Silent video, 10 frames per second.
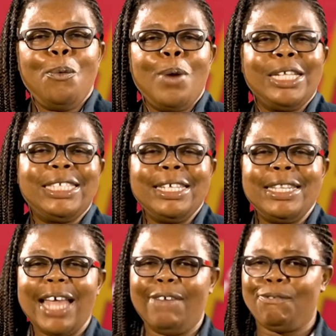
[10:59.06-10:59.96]
Was
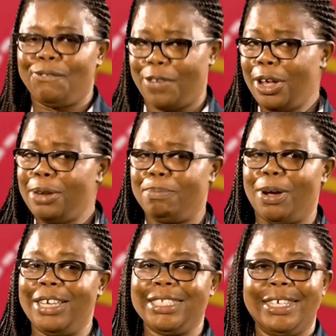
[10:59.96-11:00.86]
it that fun,
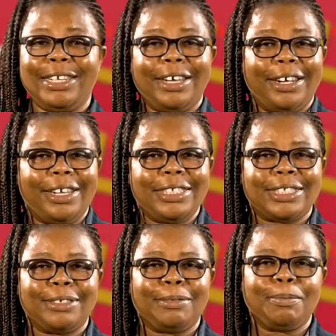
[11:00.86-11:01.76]
boys and
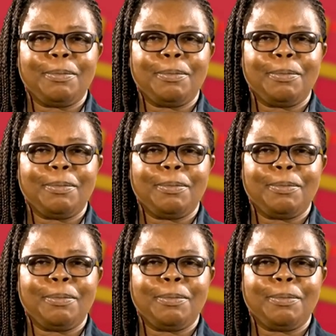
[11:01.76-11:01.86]
girls?